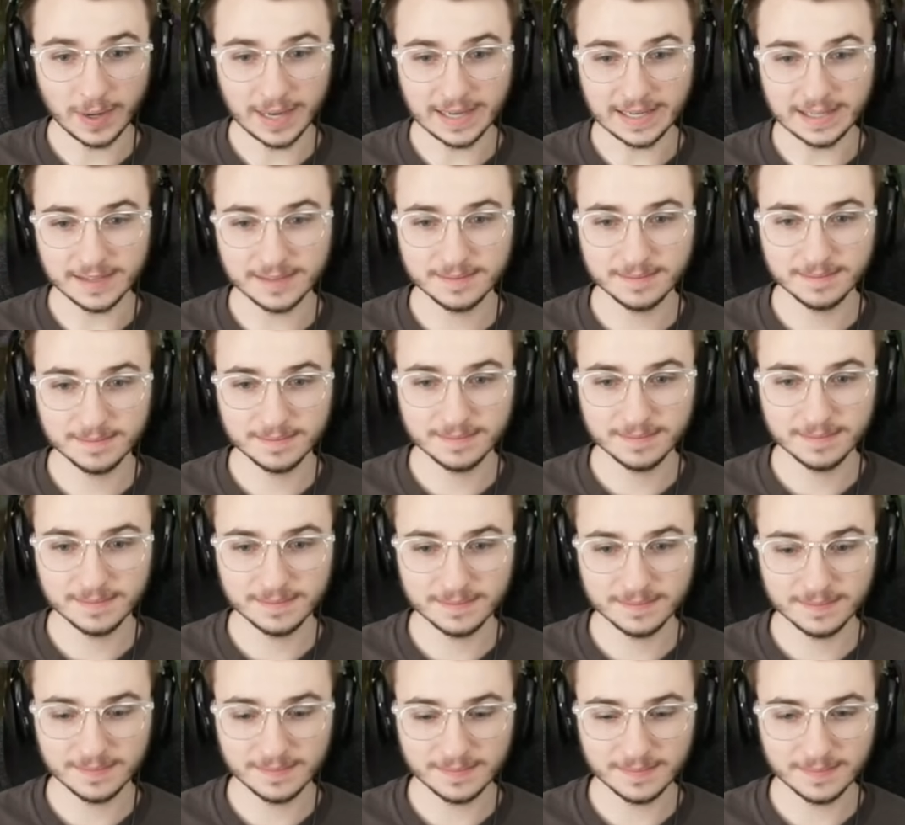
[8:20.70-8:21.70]
Wait.
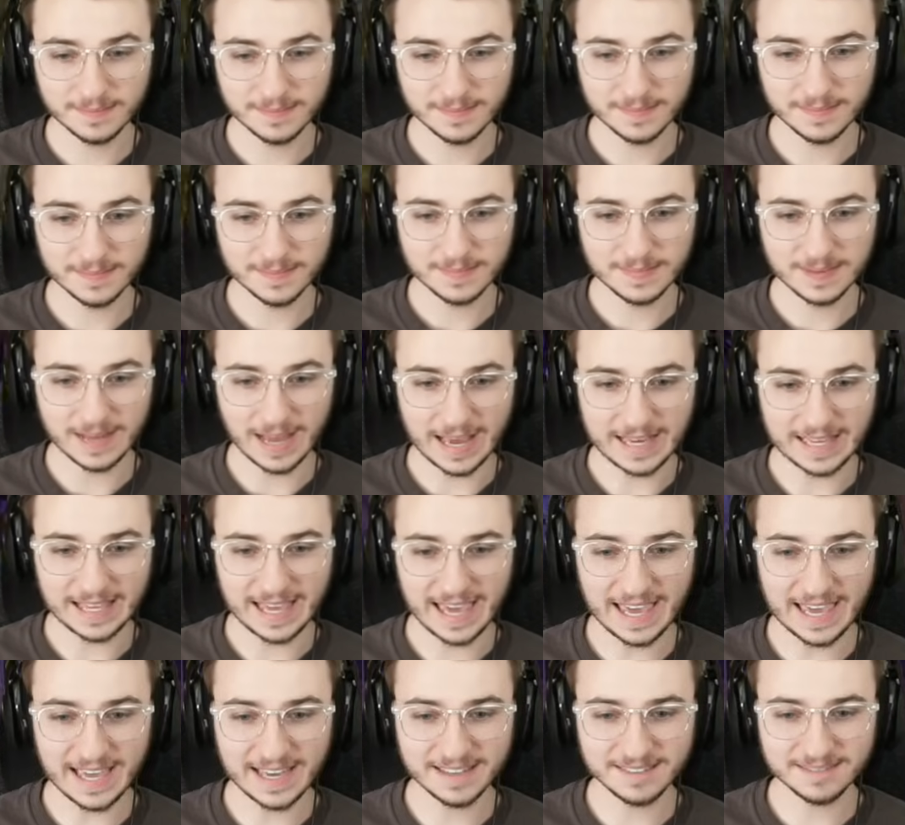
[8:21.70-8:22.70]
I
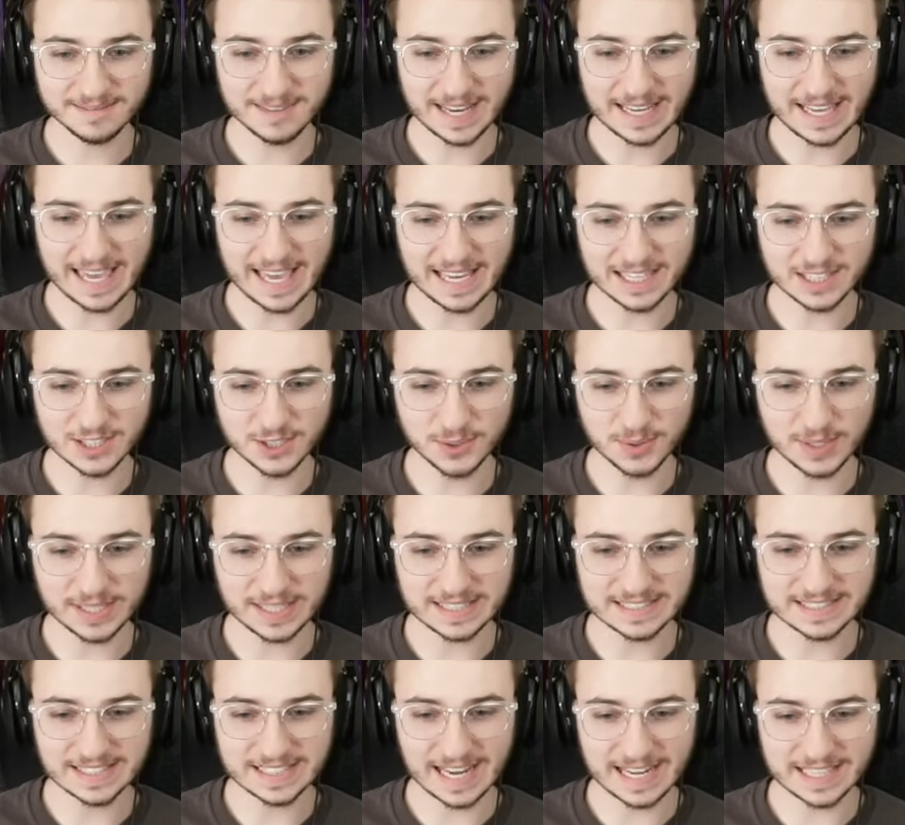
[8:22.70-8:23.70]
can't, I can't do
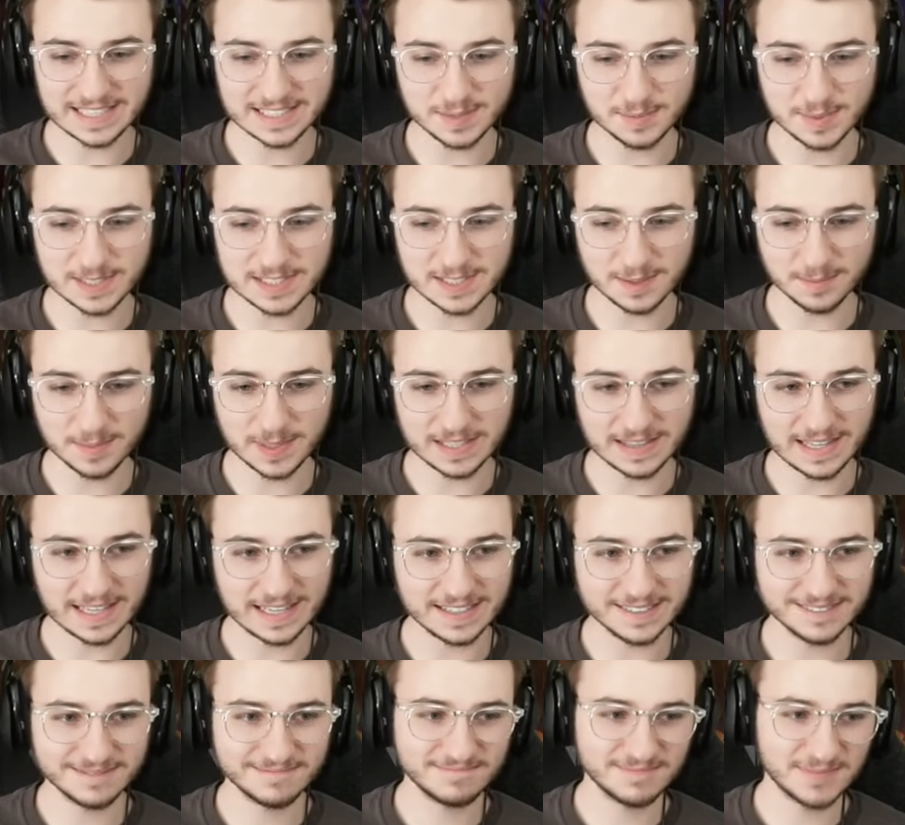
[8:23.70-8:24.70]
it because it has to be something
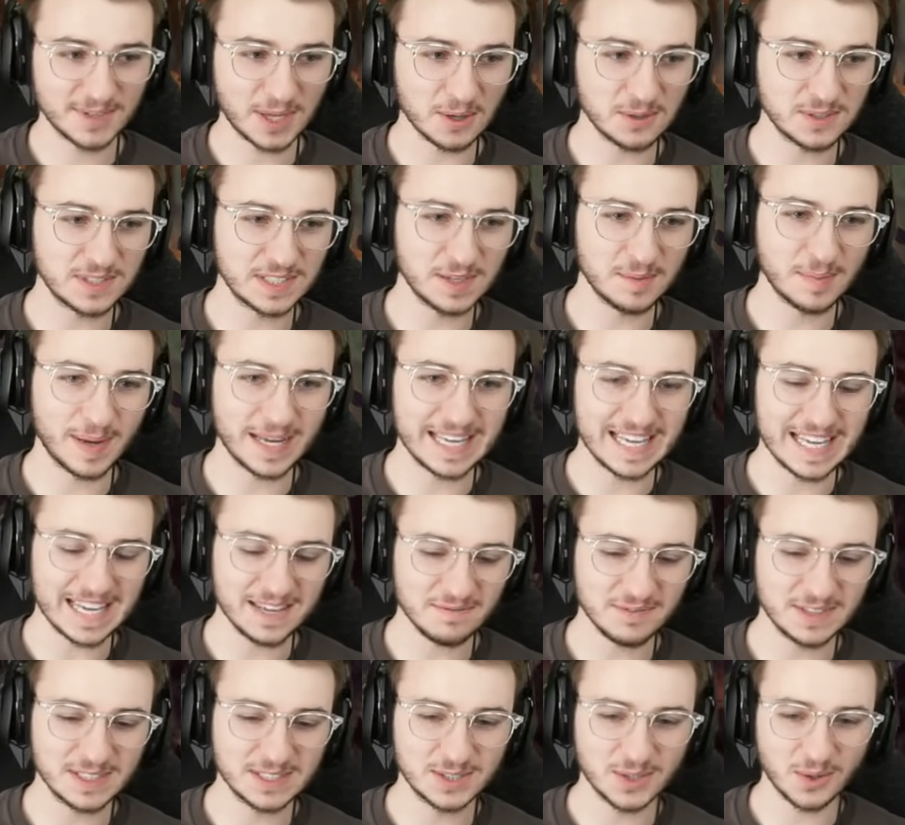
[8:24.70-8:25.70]
that goes into my
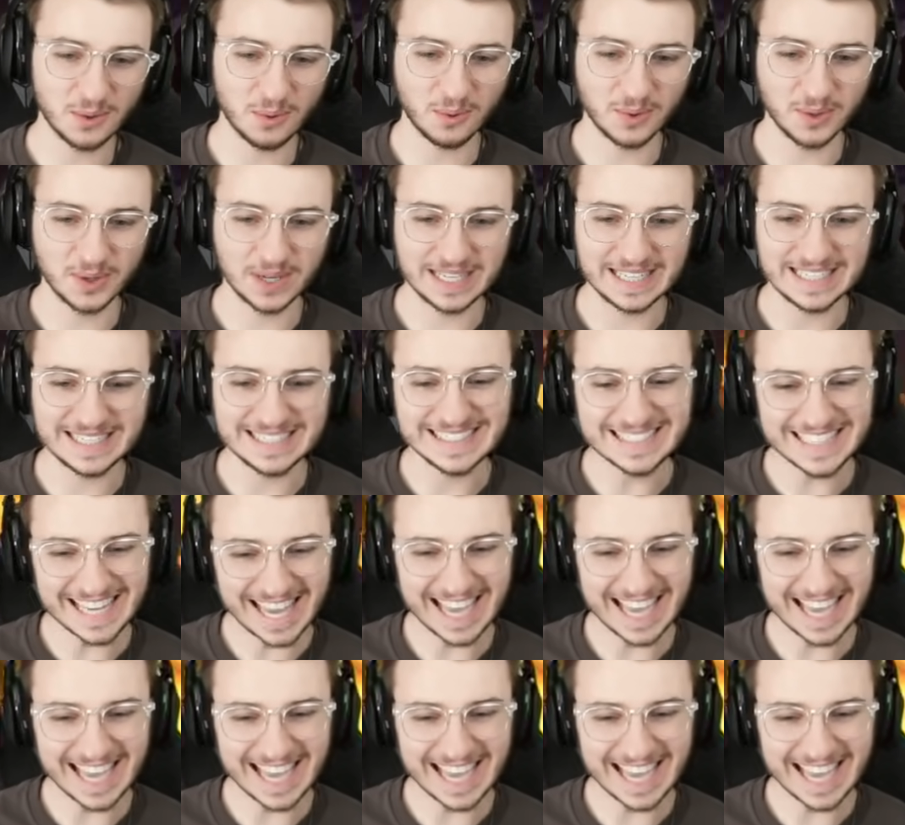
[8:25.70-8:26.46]
inventory.